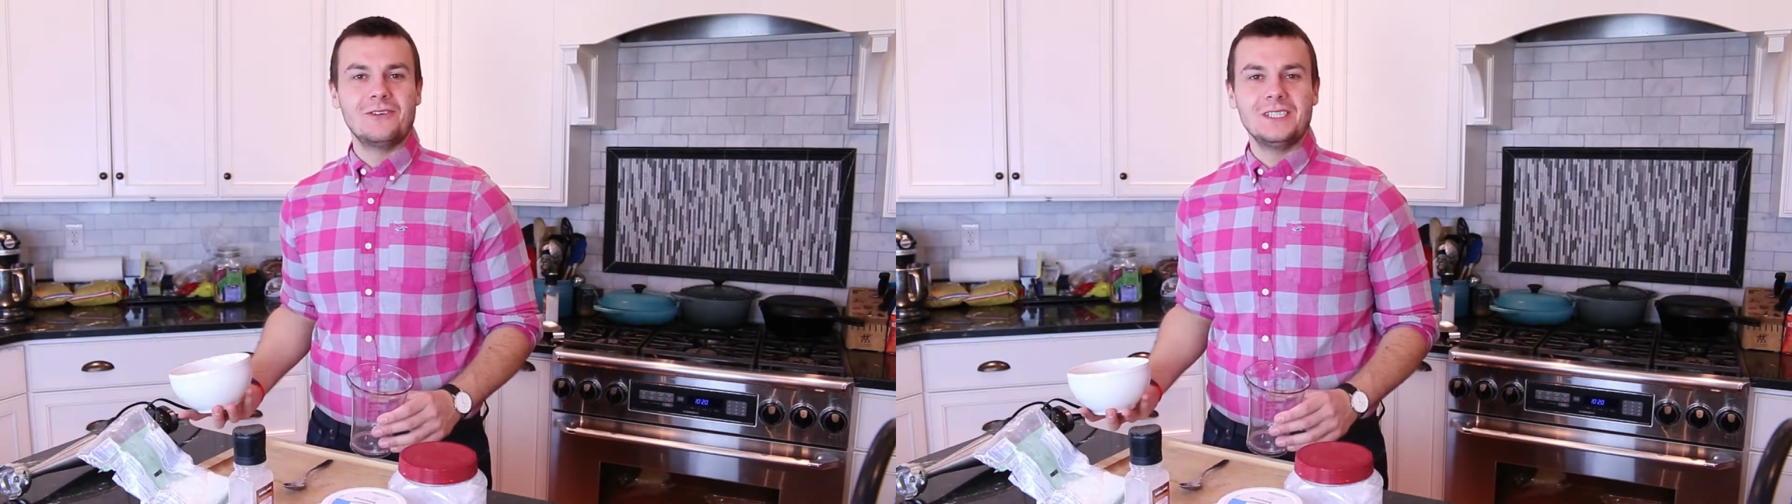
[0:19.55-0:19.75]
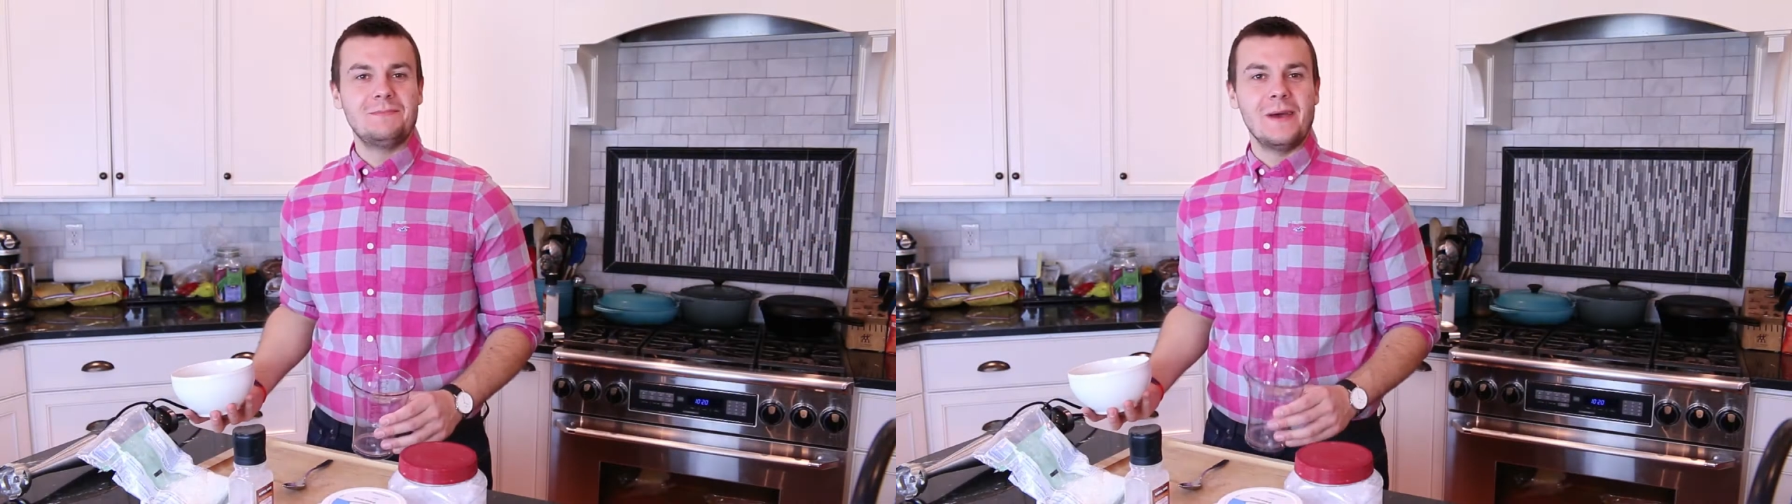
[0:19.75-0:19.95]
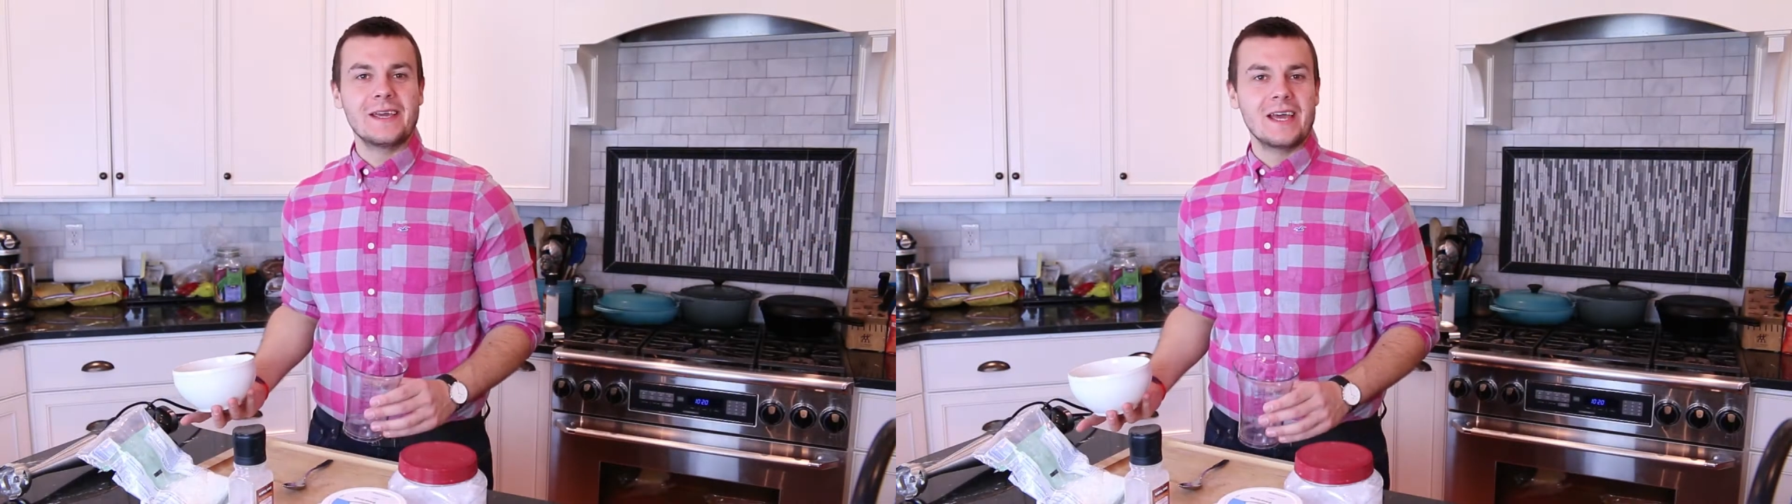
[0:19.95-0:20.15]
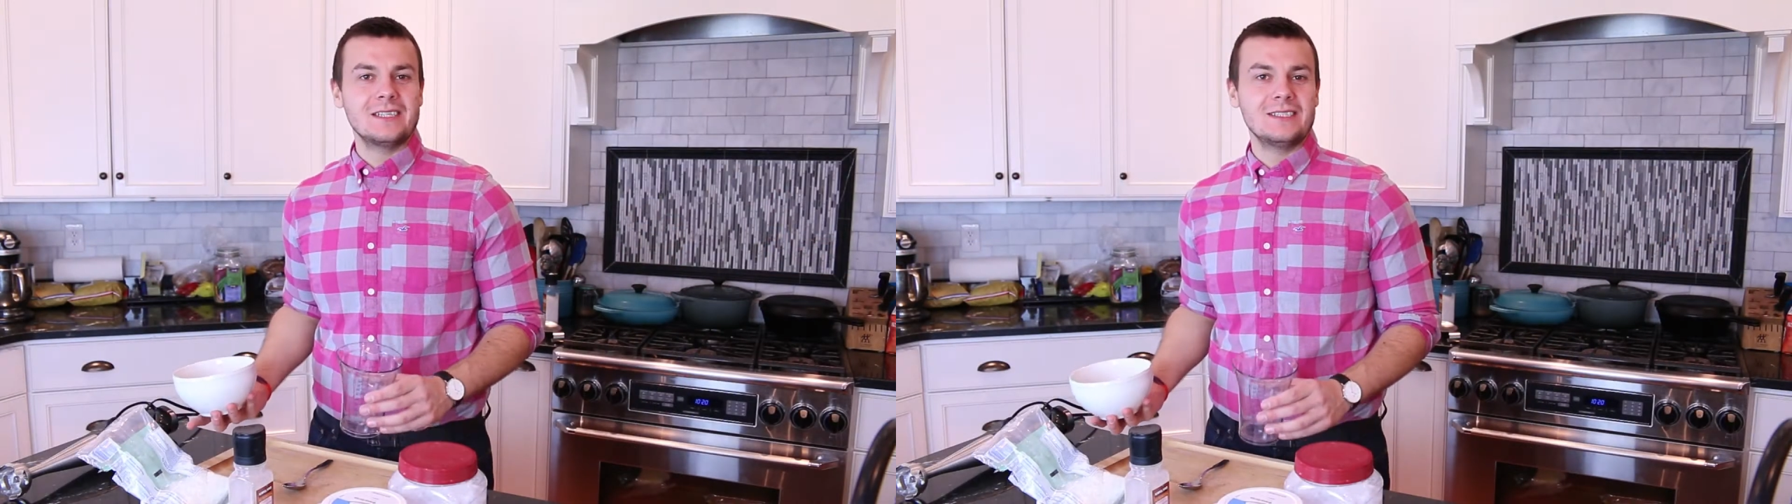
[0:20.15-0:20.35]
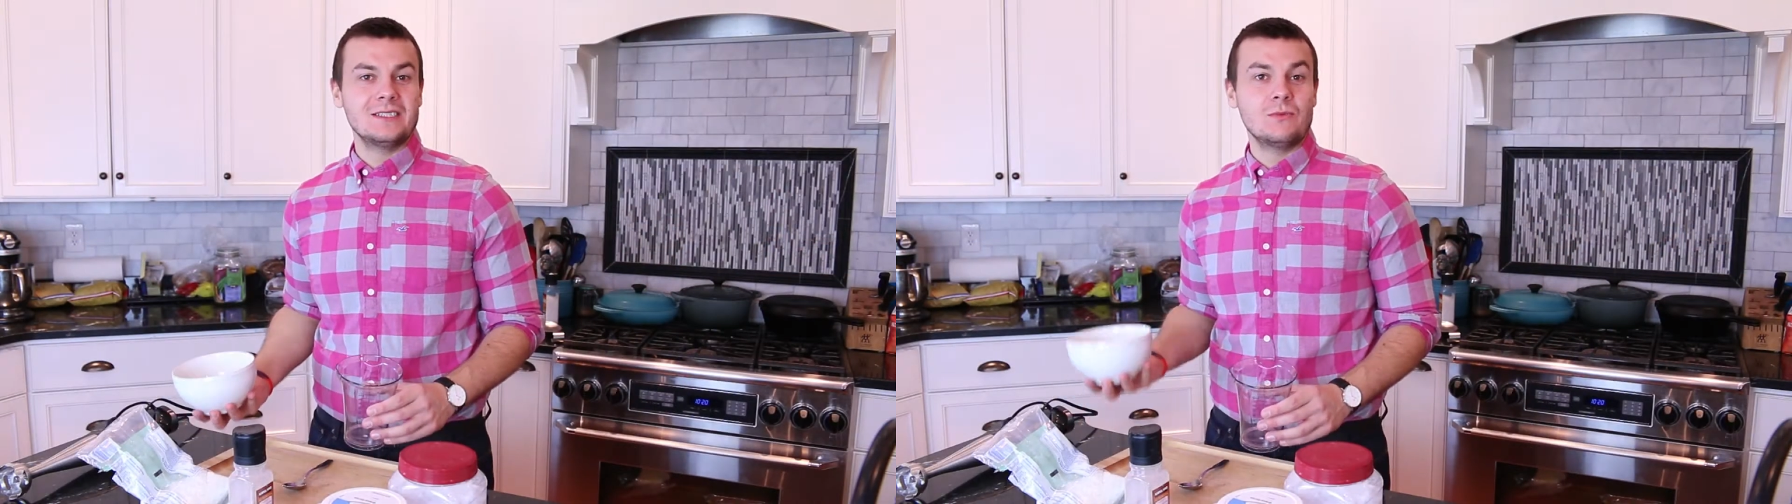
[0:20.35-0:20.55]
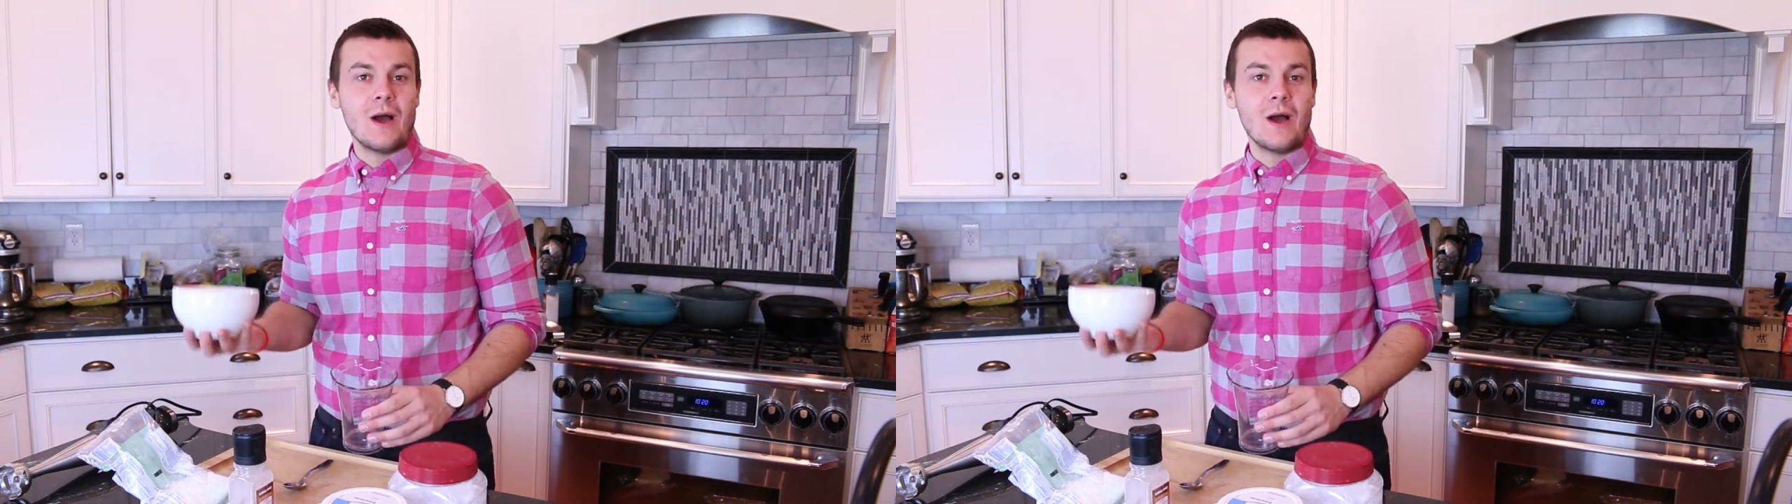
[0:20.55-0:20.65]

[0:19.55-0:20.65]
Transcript: for these pancakes is